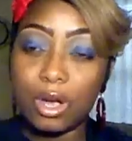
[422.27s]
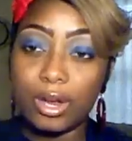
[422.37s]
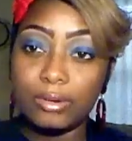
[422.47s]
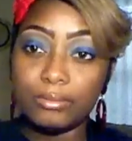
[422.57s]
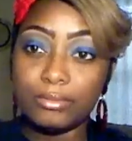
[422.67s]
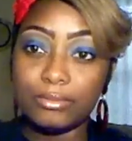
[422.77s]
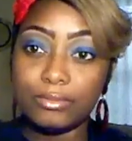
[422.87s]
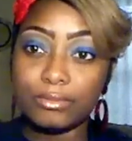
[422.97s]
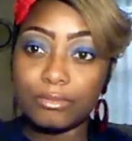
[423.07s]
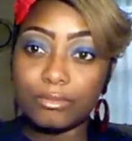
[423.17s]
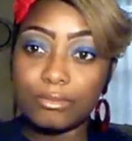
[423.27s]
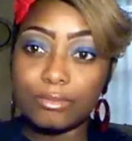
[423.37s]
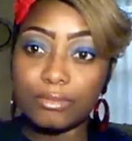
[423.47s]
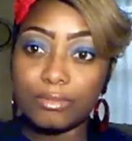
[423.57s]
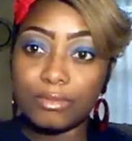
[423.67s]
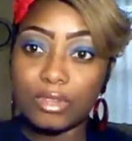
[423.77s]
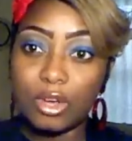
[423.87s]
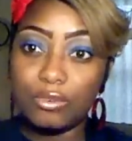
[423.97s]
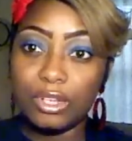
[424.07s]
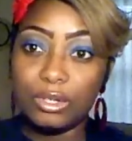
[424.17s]
Tart.
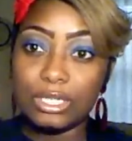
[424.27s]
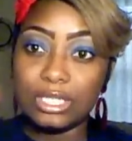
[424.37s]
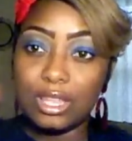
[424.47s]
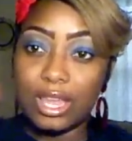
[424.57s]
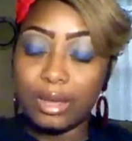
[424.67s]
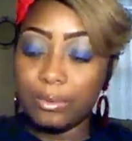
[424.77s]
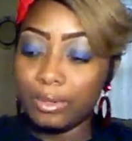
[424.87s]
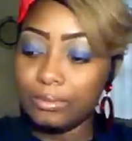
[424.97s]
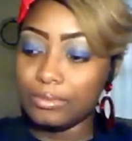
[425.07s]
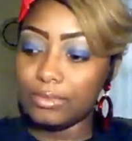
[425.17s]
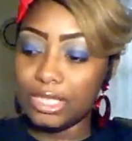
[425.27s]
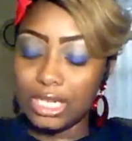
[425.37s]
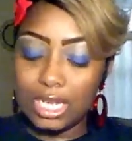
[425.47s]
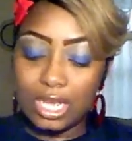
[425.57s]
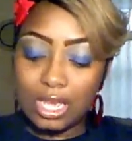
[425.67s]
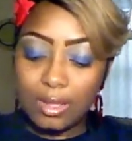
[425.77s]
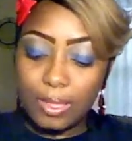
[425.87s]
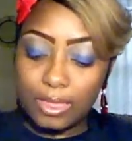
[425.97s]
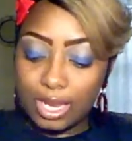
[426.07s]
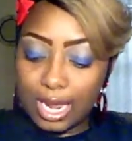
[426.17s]
Hopefully you can see that one.
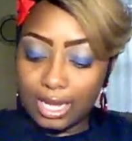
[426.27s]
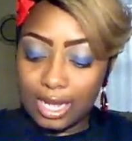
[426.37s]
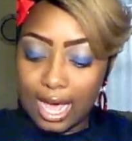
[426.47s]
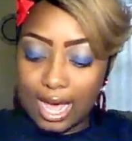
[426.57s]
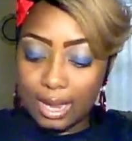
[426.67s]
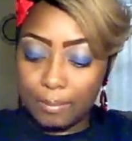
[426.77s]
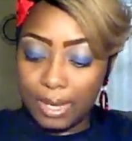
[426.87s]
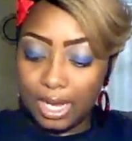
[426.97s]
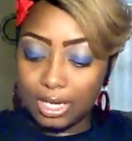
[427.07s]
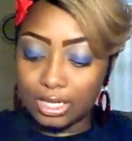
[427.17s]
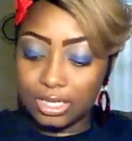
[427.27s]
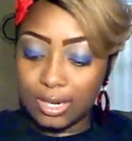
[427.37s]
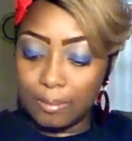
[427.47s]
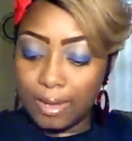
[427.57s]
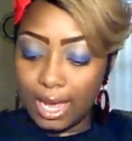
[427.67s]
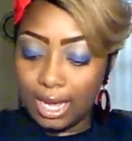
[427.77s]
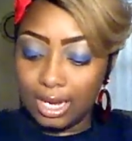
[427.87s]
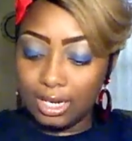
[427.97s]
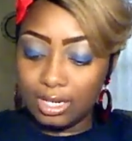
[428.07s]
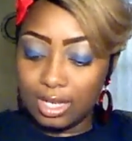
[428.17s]
Then I got Pink
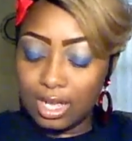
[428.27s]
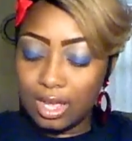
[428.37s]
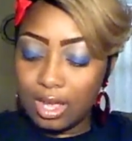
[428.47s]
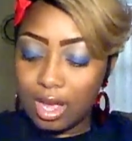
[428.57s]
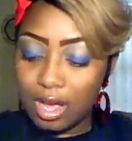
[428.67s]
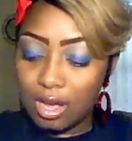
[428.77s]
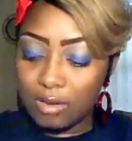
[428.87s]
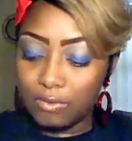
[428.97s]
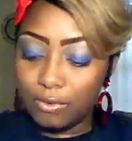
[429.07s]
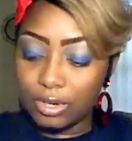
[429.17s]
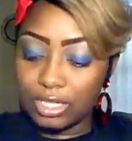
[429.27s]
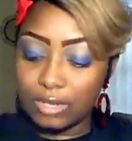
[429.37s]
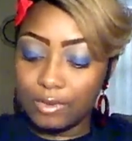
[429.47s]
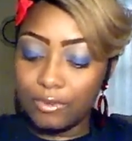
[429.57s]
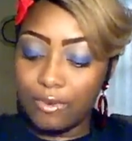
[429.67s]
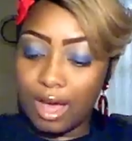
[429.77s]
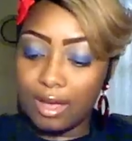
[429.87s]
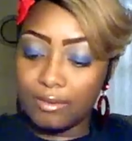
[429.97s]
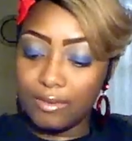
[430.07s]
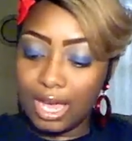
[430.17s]
Champagne, uh,
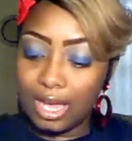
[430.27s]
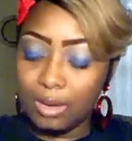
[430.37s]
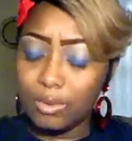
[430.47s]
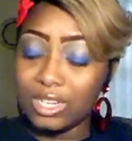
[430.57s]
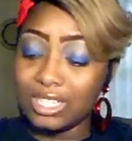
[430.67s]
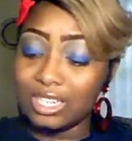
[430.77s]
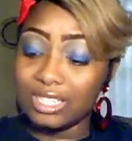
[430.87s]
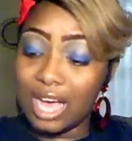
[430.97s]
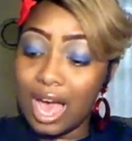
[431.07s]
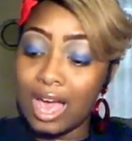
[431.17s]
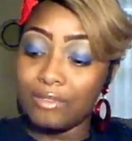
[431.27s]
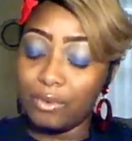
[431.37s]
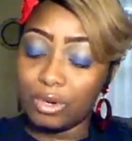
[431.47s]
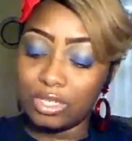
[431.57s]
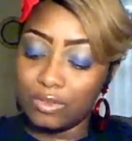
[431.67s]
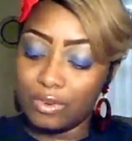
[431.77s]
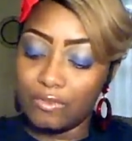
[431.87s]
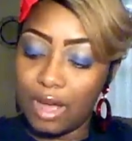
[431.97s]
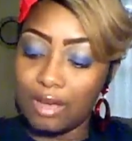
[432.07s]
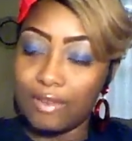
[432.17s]
475A. Well, it says
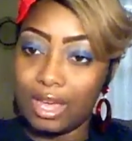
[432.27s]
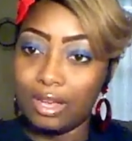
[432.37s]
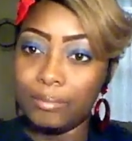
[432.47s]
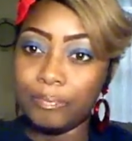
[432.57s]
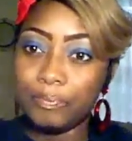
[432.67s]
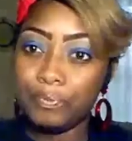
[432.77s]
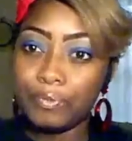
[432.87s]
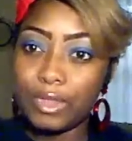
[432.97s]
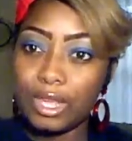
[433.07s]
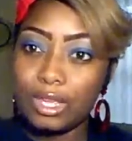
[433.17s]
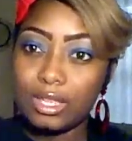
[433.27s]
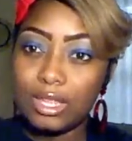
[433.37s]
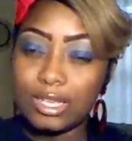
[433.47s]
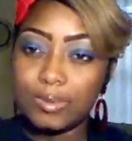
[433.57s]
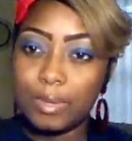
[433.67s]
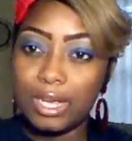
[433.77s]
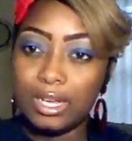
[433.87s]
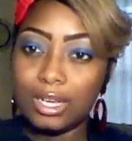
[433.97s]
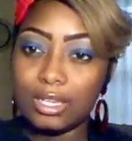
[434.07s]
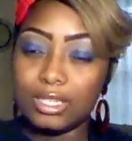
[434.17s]
I-475A. That's
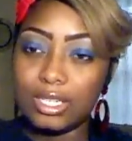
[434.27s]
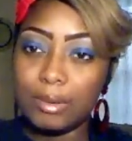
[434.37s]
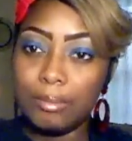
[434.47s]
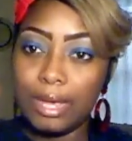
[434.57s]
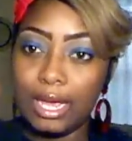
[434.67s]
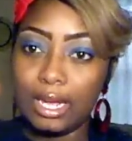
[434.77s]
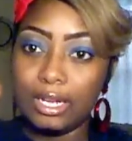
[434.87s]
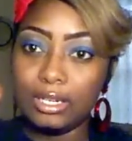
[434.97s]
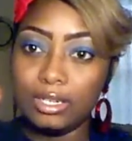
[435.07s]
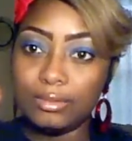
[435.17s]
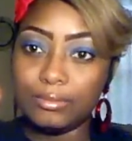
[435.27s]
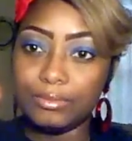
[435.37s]
Pink Champagne.